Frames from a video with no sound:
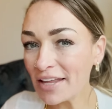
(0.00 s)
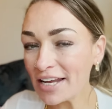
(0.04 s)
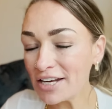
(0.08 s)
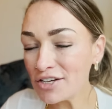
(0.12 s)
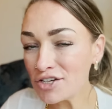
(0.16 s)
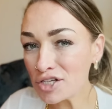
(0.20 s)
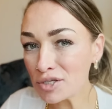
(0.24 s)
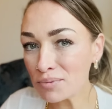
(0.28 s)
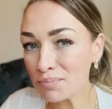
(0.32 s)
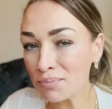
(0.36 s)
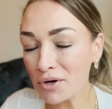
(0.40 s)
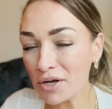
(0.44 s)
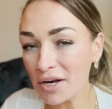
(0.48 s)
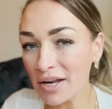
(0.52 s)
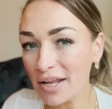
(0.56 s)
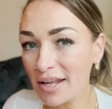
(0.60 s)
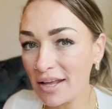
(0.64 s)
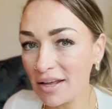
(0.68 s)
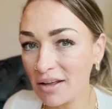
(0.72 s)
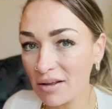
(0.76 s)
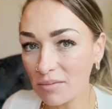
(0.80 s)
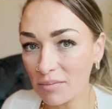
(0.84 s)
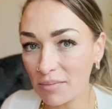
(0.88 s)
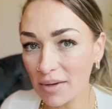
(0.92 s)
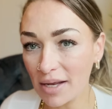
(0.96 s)
They just put
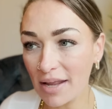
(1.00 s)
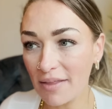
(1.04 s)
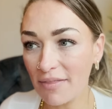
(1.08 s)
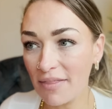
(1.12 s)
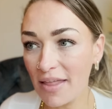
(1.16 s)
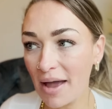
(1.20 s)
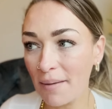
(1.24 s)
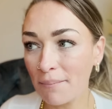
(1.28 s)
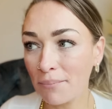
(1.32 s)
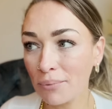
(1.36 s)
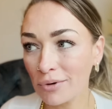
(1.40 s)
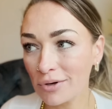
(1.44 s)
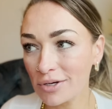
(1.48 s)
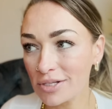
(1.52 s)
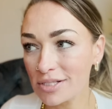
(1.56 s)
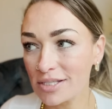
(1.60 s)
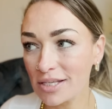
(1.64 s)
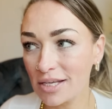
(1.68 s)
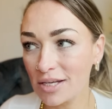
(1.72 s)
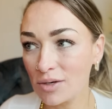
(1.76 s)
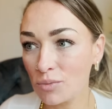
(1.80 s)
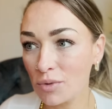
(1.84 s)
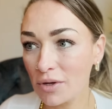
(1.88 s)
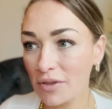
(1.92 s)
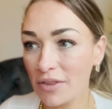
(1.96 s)
him in that
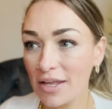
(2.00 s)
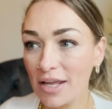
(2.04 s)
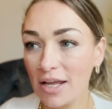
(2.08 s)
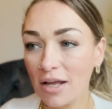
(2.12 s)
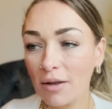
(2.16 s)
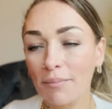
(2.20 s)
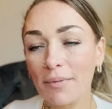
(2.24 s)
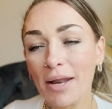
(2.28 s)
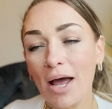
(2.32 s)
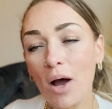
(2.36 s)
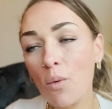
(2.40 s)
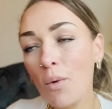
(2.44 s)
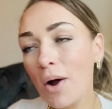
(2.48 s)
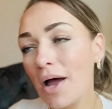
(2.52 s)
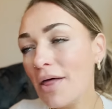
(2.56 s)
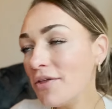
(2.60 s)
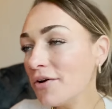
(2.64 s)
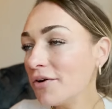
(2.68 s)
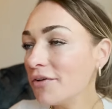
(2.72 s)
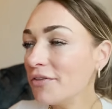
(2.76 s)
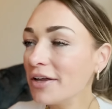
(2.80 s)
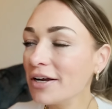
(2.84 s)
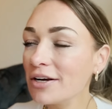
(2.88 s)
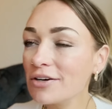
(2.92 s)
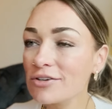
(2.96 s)
prison with him. Now,
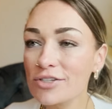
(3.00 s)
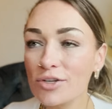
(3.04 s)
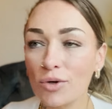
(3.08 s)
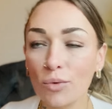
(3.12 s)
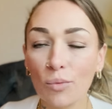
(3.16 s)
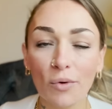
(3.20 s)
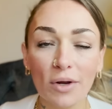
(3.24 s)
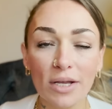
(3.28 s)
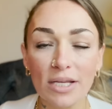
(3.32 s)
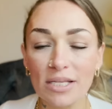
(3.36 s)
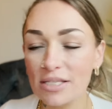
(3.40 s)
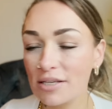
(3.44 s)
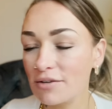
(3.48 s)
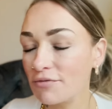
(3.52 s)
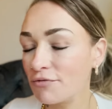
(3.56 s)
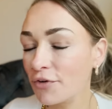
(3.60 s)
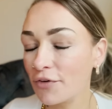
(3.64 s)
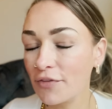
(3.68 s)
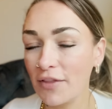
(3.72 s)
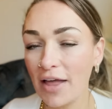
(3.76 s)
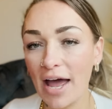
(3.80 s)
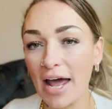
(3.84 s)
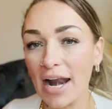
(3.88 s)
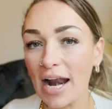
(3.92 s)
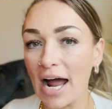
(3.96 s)
whether there's a reason for
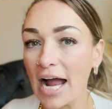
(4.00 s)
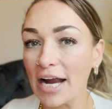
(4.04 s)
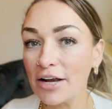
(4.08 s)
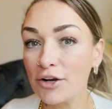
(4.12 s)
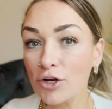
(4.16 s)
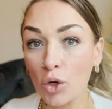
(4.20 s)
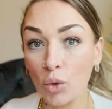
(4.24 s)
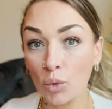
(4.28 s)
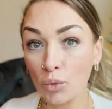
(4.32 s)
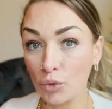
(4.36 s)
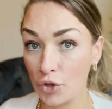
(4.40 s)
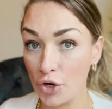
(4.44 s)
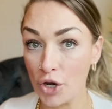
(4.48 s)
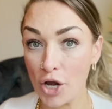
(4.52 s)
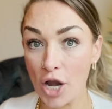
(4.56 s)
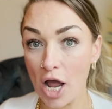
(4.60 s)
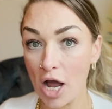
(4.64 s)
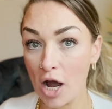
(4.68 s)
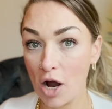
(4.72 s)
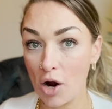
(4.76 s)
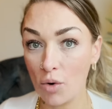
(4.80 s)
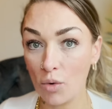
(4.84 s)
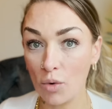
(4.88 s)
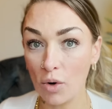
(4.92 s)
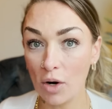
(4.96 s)
that, I don't
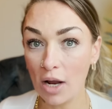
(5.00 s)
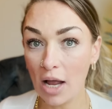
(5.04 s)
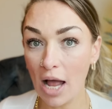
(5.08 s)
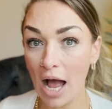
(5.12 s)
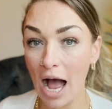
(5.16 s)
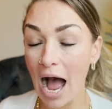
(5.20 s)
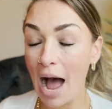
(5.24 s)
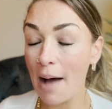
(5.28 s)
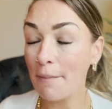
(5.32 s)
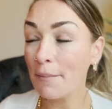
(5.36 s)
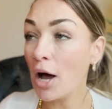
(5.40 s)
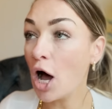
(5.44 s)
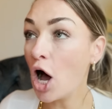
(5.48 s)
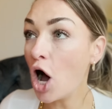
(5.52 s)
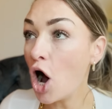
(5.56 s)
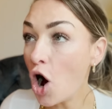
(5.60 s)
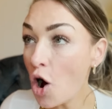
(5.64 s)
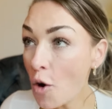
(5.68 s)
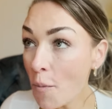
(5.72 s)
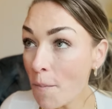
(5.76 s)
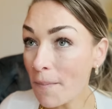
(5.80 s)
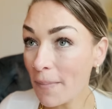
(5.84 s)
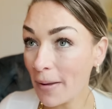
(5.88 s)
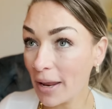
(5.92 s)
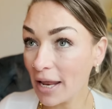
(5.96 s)
know. I'm
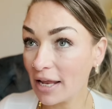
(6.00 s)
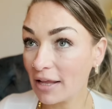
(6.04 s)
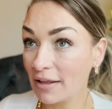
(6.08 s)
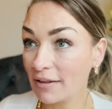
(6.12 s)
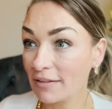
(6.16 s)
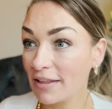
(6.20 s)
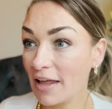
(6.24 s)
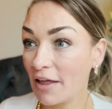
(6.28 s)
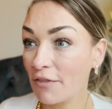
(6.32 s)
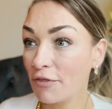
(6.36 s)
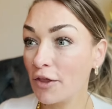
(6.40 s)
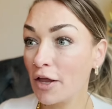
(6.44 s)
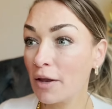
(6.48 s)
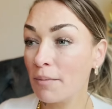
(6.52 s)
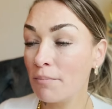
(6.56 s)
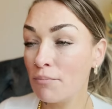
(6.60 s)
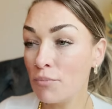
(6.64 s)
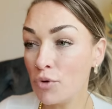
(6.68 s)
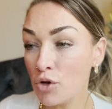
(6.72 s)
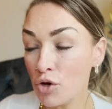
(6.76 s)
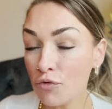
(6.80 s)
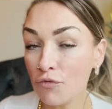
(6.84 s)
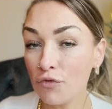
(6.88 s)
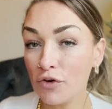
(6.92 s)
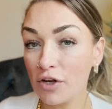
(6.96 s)
hoping that they
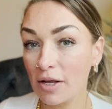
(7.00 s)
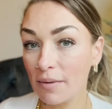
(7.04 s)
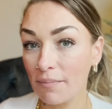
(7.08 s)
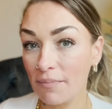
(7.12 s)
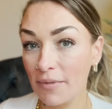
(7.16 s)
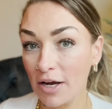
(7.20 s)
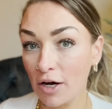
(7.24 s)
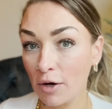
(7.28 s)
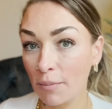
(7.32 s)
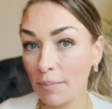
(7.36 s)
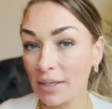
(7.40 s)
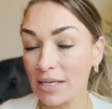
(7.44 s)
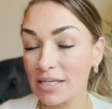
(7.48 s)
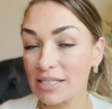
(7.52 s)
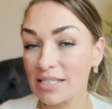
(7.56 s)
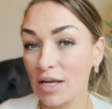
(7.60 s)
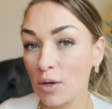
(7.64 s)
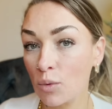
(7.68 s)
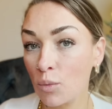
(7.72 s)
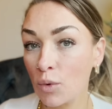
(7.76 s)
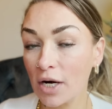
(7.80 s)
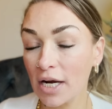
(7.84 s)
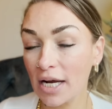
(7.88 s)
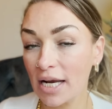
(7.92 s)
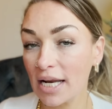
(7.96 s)
moved him there because they
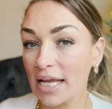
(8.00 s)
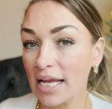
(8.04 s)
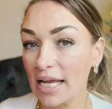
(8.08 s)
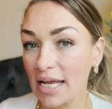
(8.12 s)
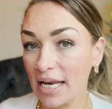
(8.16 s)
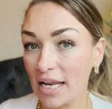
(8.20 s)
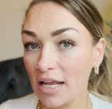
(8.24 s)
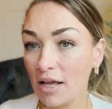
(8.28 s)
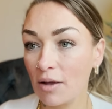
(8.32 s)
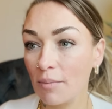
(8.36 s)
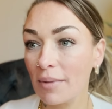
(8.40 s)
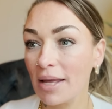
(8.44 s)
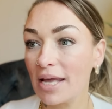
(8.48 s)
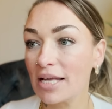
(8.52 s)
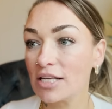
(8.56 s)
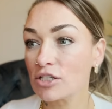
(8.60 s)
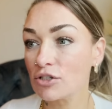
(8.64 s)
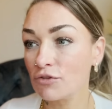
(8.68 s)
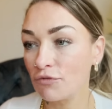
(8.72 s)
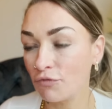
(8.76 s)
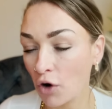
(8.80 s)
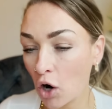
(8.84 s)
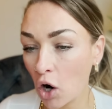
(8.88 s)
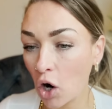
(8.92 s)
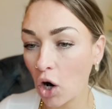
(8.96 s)
wanted to get him as
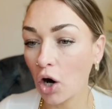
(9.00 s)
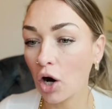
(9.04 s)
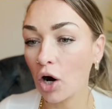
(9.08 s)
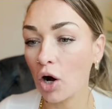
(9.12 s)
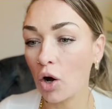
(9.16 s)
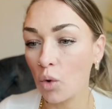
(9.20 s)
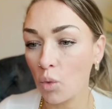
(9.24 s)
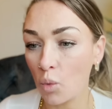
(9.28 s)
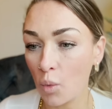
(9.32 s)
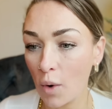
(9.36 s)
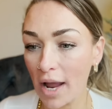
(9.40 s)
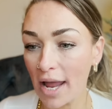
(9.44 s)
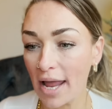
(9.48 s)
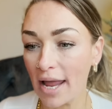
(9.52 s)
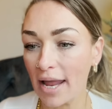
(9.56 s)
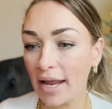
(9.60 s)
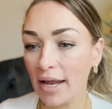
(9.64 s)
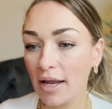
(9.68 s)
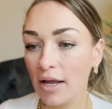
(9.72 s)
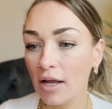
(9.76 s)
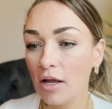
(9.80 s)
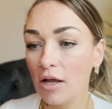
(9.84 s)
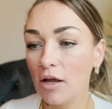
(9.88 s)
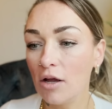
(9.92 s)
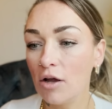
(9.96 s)
far
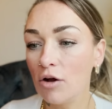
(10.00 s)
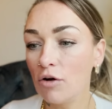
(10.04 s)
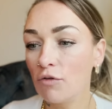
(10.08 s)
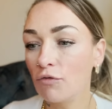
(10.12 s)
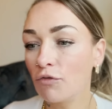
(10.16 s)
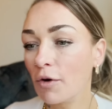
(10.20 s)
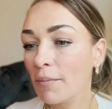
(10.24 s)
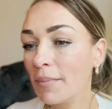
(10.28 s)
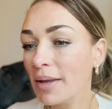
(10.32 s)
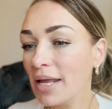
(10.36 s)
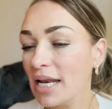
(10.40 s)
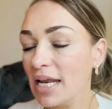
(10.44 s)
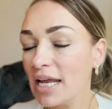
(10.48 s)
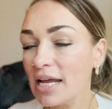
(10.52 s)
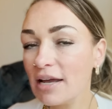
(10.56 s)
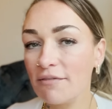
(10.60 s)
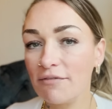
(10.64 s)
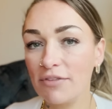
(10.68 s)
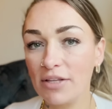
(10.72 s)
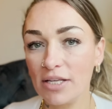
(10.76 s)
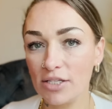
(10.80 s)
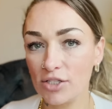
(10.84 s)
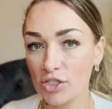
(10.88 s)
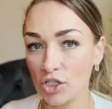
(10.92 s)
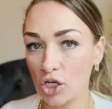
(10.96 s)
away from any of
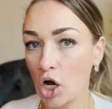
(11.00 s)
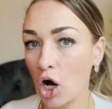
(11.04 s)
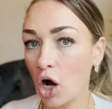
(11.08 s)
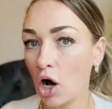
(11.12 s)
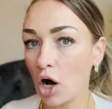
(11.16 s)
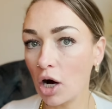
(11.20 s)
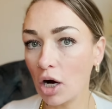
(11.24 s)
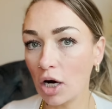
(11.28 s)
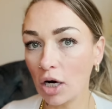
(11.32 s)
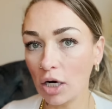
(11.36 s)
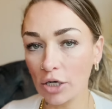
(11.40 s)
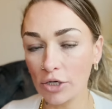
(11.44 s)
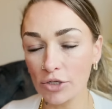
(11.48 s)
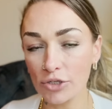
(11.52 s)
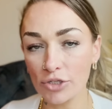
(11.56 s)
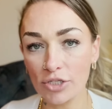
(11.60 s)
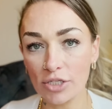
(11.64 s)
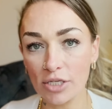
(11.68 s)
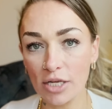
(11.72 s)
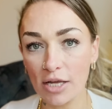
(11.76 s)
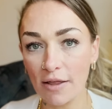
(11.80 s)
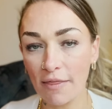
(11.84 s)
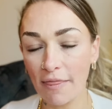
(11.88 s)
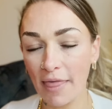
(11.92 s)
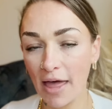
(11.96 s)
these
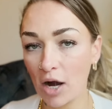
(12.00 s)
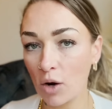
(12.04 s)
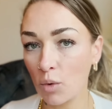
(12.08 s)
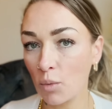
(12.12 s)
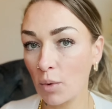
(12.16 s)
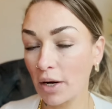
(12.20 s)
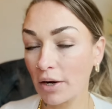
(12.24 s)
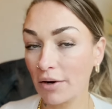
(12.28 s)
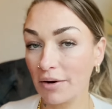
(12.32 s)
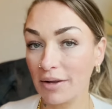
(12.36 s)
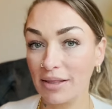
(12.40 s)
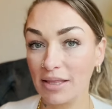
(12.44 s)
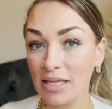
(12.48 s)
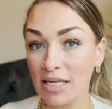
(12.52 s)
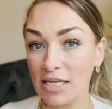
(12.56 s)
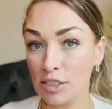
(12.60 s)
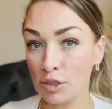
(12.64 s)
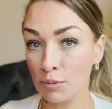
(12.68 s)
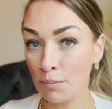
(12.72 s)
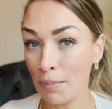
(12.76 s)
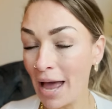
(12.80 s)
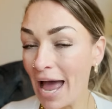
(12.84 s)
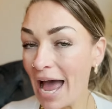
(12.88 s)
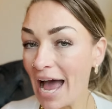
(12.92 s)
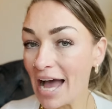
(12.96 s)
guards that are wearing
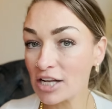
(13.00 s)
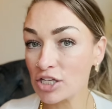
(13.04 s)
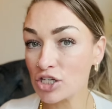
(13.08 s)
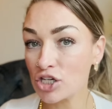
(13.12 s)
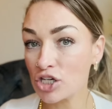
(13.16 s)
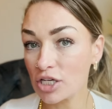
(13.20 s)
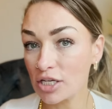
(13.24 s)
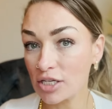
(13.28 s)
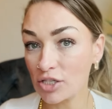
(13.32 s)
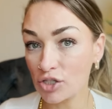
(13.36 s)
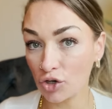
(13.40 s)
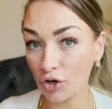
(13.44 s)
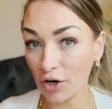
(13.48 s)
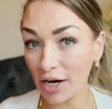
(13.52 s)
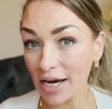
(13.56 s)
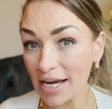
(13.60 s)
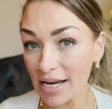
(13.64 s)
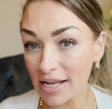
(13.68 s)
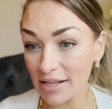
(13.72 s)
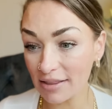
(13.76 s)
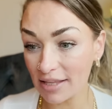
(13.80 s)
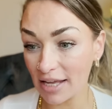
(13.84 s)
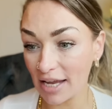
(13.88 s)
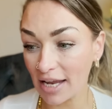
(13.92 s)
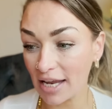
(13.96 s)
these patches or
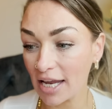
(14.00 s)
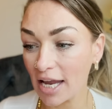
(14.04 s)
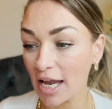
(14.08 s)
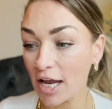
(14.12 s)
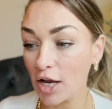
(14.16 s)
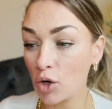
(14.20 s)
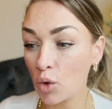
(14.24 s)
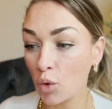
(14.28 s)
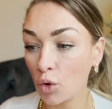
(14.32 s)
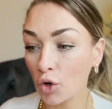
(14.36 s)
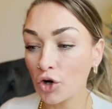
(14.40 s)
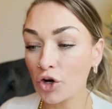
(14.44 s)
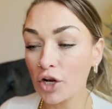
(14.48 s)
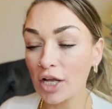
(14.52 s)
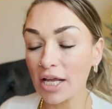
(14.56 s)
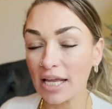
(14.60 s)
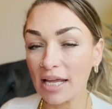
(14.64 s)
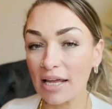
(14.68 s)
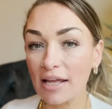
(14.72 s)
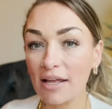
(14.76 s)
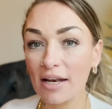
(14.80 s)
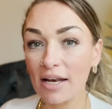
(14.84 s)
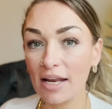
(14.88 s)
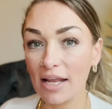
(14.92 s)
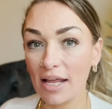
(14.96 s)
anything in order to
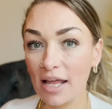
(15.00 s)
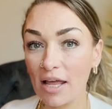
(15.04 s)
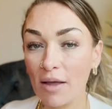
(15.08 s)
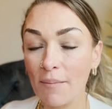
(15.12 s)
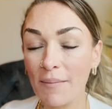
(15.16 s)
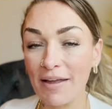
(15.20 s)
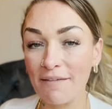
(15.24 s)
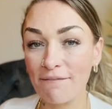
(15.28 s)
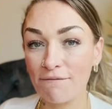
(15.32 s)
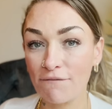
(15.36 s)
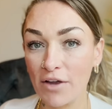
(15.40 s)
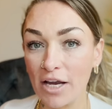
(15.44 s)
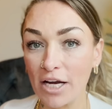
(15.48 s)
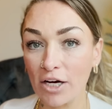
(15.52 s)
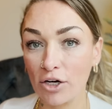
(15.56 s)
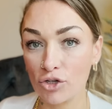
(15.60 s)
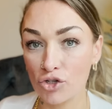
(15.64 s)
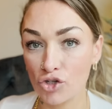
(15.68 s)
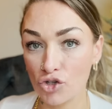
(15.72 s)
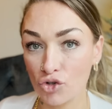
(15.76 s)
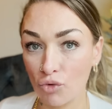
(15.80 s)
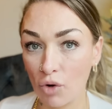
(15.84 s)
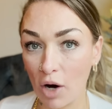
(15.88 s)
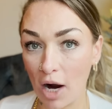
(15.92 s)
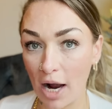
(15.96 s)
get him a fair
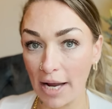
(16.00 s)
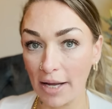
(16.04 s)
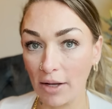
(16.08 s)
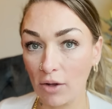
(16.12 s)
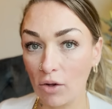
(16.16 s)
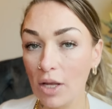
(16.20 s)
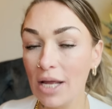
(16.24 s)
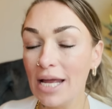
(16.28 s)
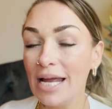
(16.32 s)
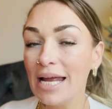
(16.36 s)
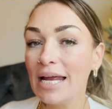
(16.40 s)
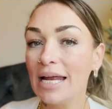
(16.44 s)
trial.